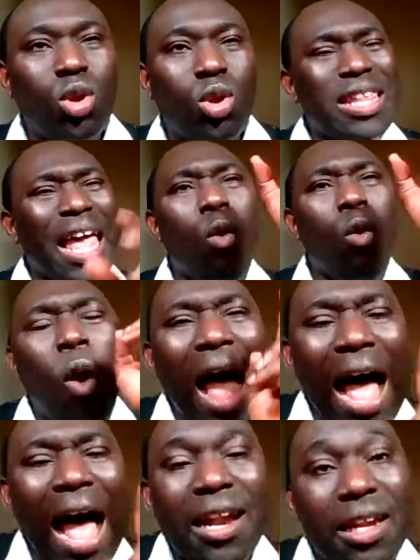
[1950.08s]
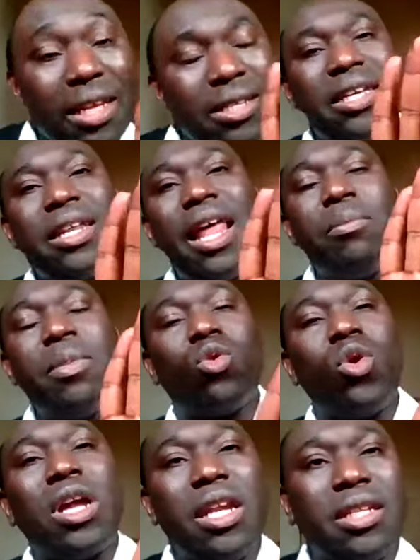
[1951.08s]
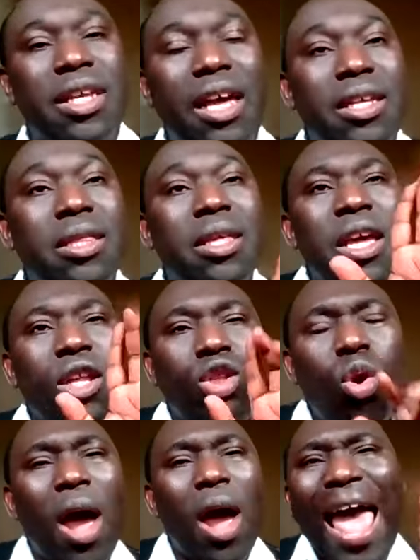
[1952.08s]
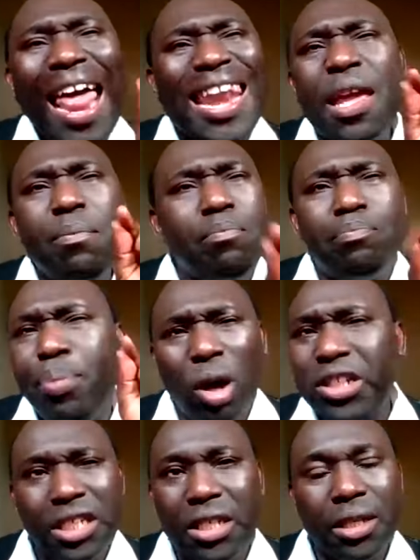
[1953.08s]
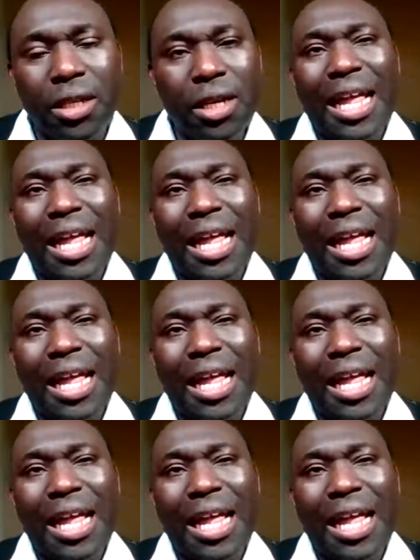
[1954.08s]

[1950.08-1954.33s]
To the one, listen, let me quickly say this. To anybody